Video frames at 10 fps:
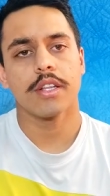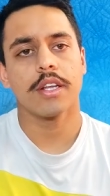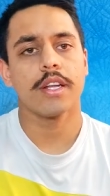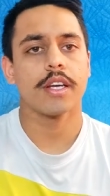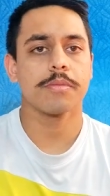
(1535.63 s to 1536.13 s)

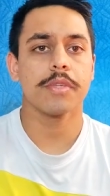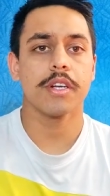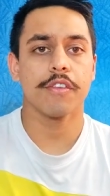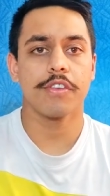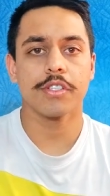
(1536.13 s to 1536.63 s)
Then he asked me the
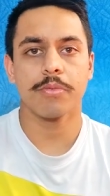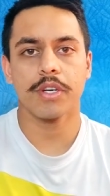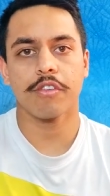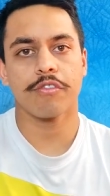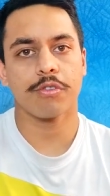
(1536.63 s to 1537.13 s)
difference
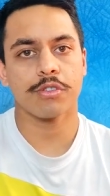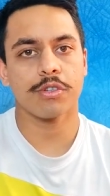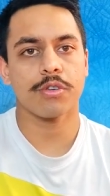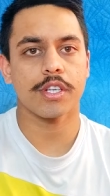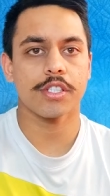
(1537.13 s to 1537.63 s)
between a
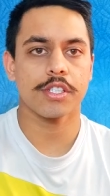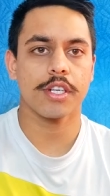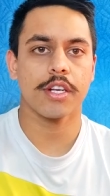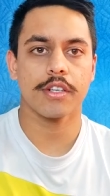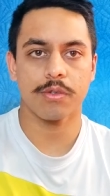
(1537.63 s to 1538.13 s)
4-stroke
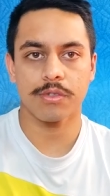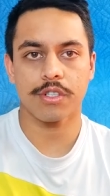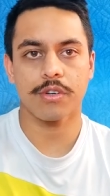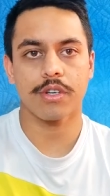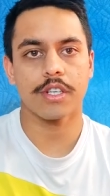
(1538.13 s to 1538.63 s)
engine and a
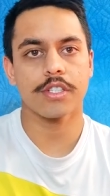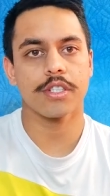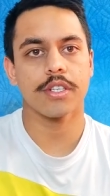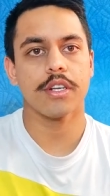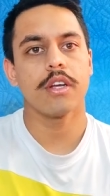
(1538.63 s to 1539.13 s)
2-stroke
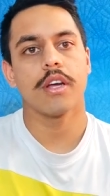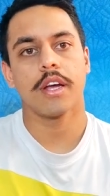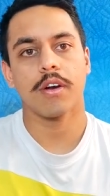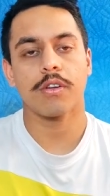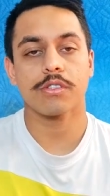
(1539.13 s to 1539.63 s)
engine,
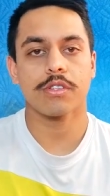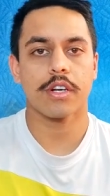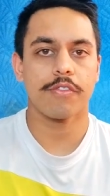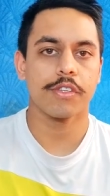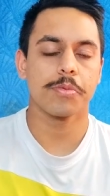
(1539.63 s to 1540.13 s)
and also the
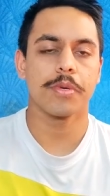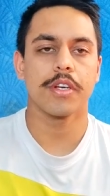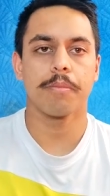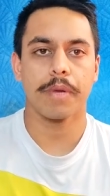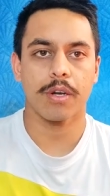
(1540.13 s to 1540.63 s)
difference
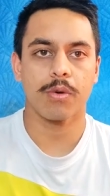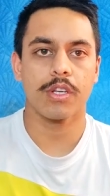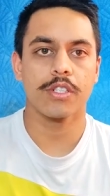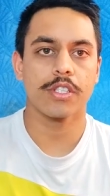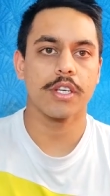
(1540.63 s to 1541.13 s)
between a
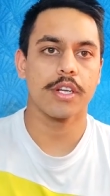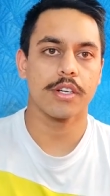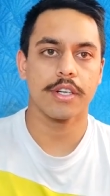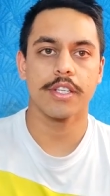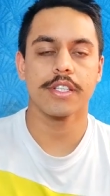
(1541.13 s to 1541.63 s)
petrol engine and
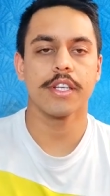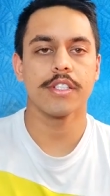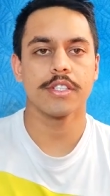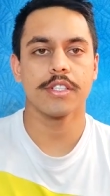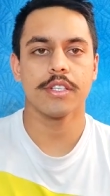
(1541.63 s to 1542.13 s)
a diesel
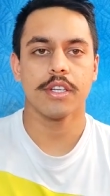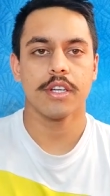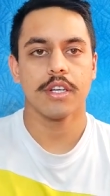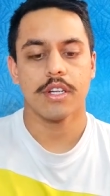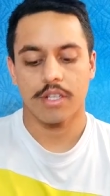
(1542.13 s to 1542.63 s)
engine.
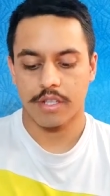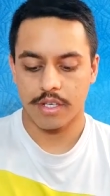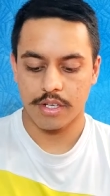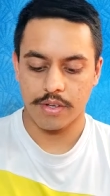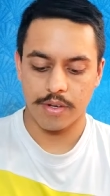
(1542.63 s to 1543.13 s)

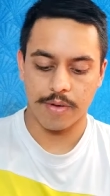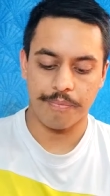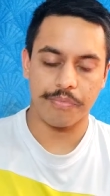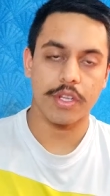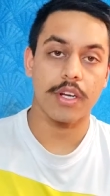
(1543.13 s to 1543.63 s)
Then
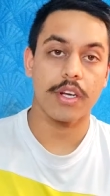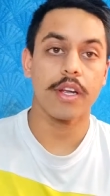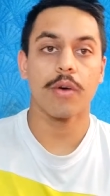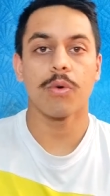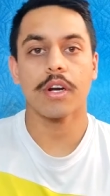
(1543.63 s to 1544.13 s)

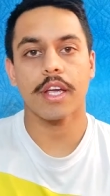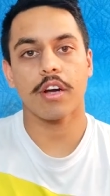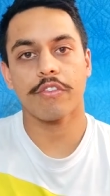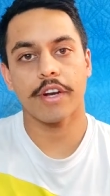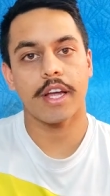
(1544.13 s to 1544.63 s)
working
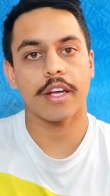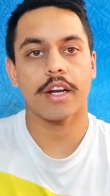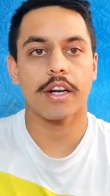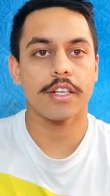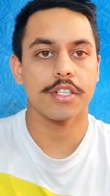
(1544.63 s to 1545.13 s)
of an air
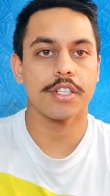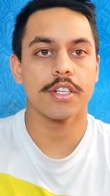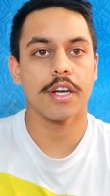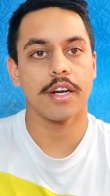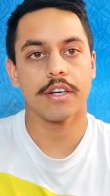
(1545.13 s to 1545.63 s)

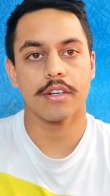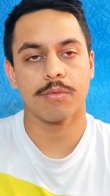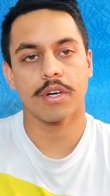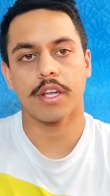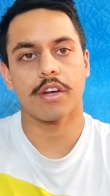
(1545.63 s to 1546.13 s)
conditioner and
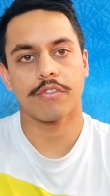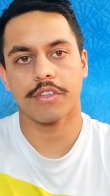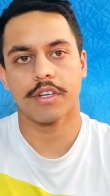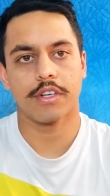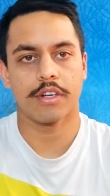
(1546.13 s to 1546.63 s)
working of
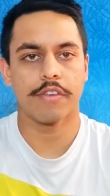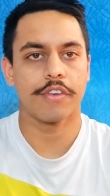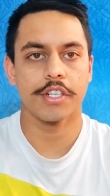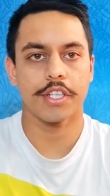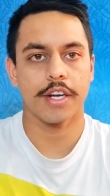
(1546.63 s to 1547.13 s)
the
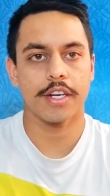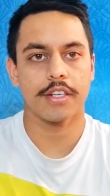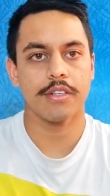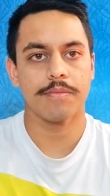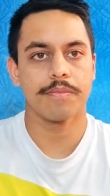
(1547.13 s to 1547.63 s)

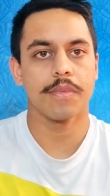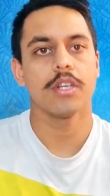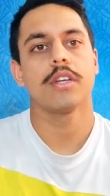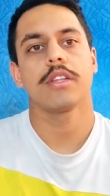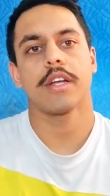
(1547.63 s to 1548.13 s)
refrigerator
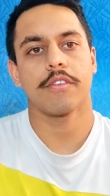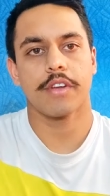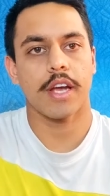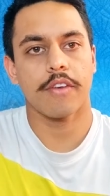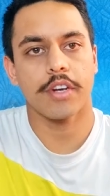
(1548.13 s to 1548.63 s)
that we
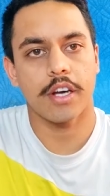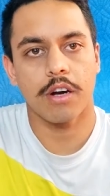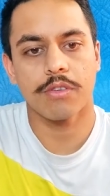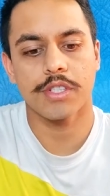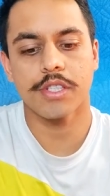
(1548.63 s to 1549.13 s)
have in our
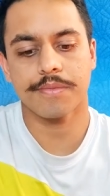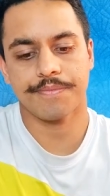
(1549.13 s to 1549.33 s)
houses.